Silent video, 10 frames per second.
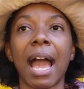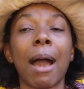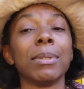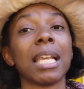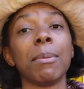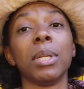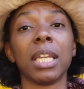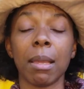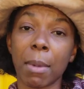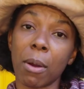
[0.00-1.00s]
I was able to
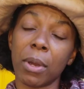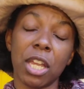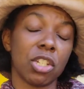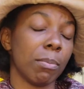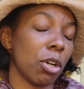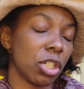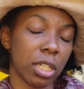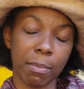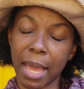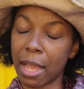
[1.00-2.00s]
get my range of
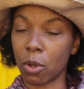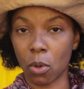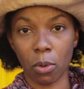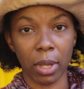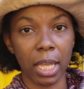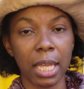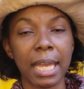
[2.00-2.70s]
motion back going.